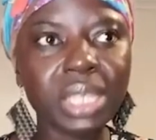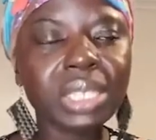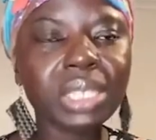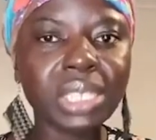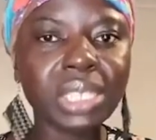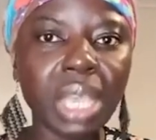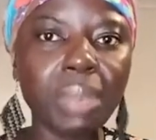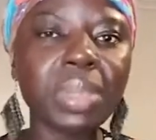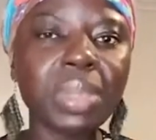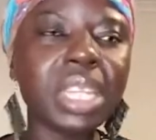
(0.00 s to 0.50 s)

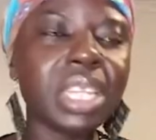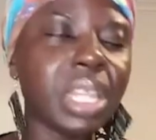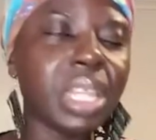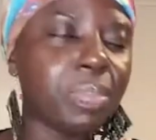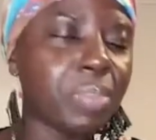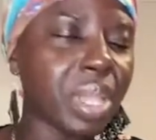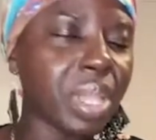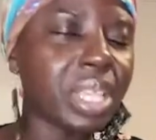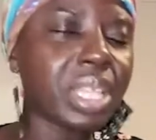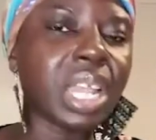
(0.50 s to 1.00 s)
Some
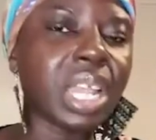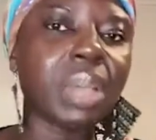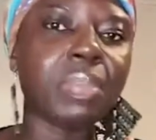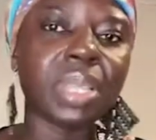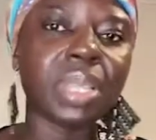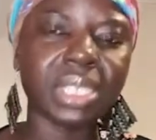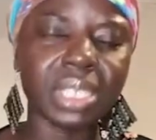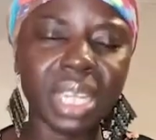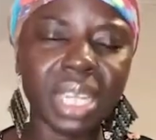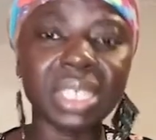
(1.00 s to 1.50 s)
many penny I
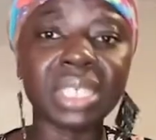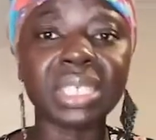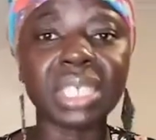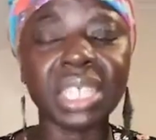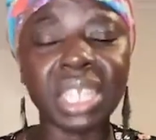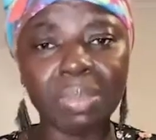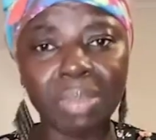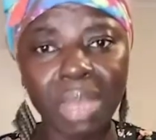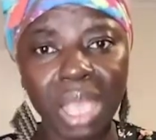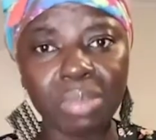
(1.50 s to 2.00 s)
bet tonight
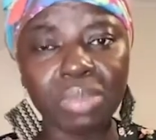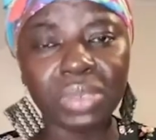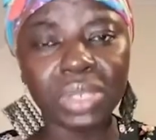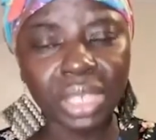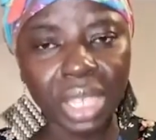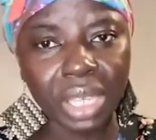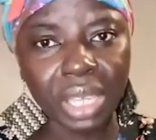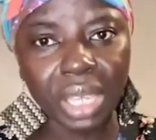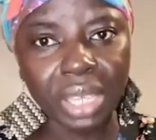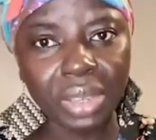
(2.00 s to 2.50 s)
is at the
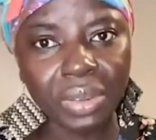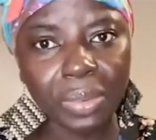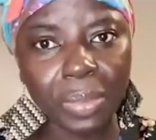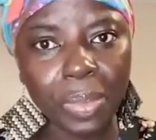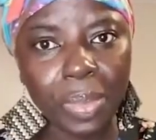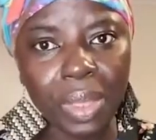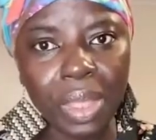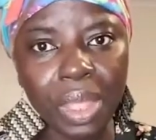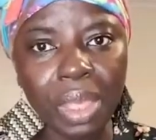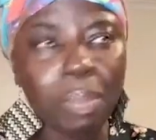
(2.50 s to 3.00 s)
Bible share.
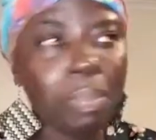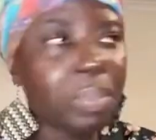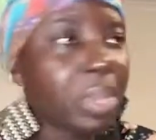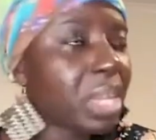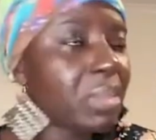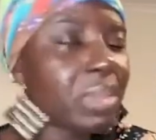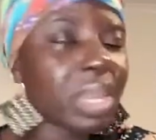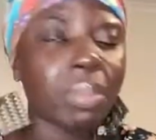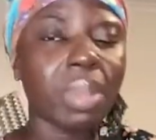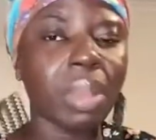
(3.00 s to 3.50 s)

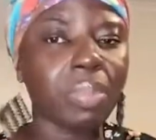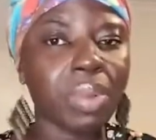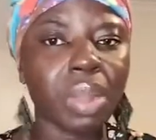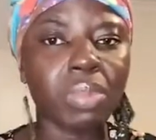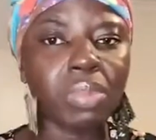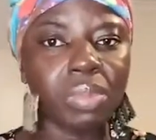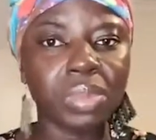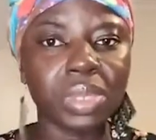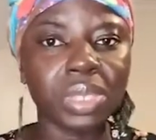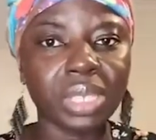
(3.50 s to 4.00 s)
Meaning them, my
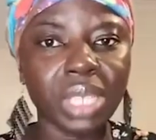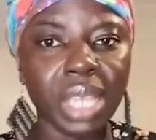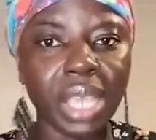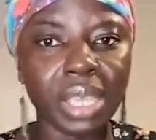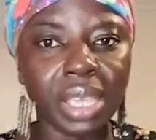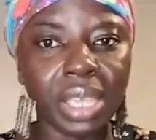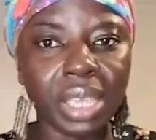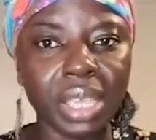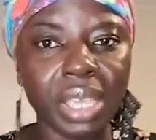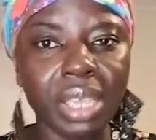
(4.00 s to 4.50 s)
brother
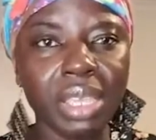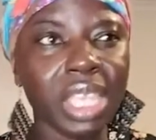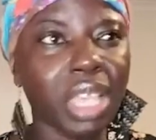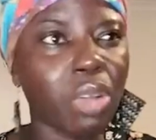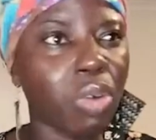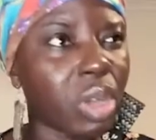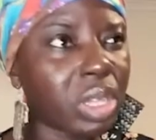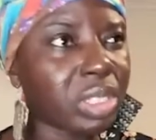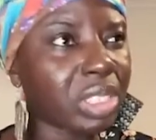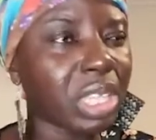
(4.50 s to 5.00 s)
BCI.
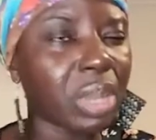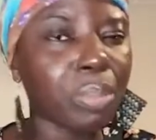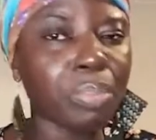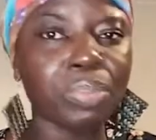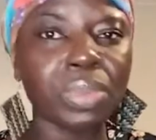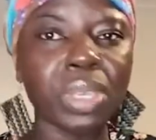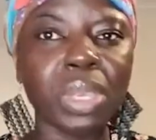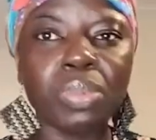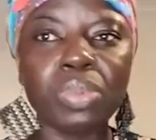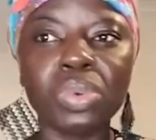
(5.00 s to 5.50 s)
There were
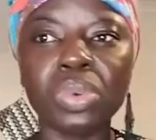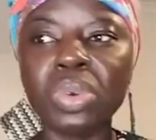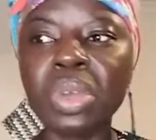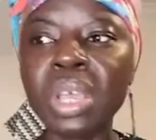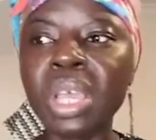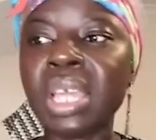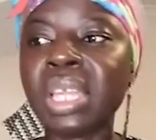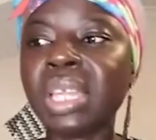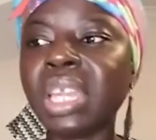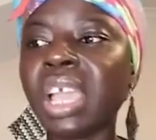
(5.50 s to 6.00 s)
some
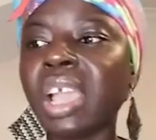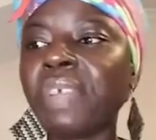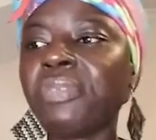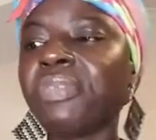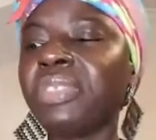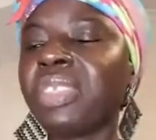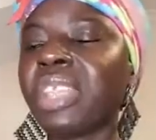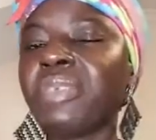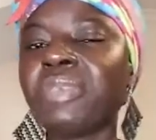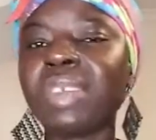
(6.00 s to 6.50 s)
people, they
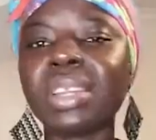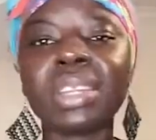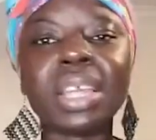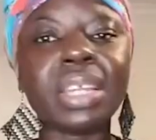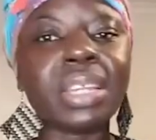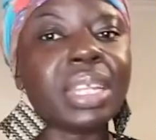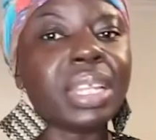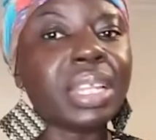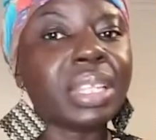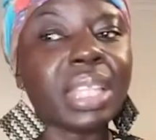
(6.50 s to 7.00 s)
have never
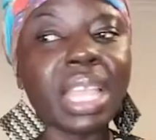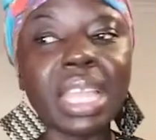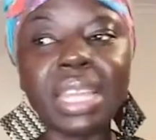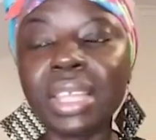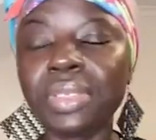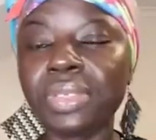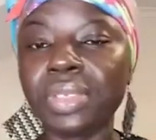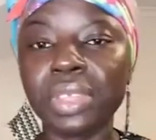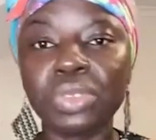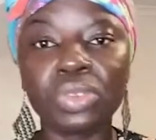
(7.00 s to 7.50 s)
done
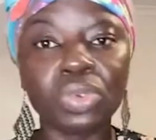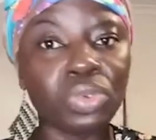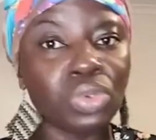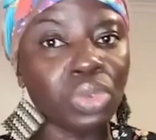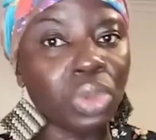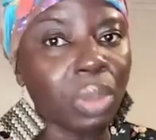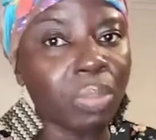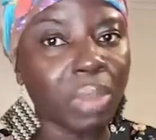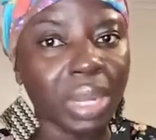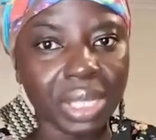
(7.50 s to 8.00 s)
anything to
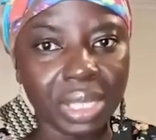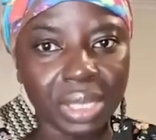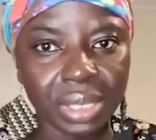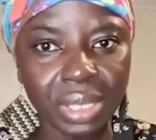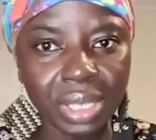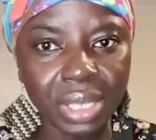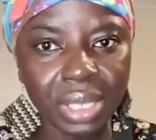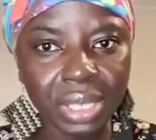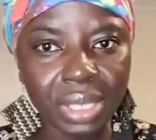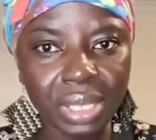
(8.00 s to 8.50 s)
nobody.
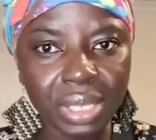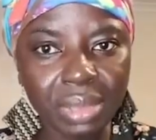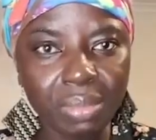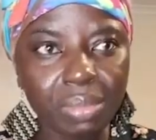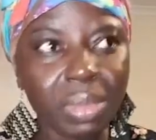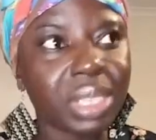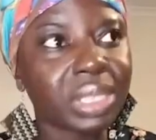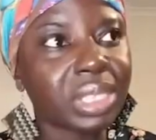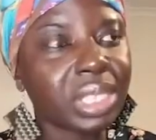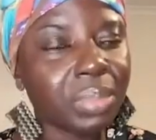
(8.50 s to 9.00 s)

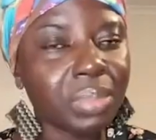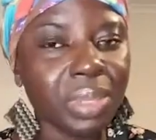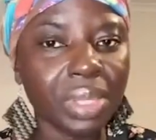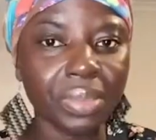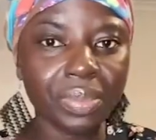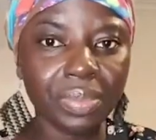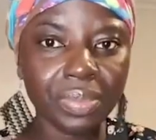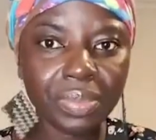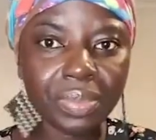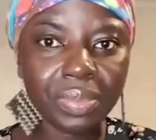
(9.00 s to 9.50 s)
But Sabi.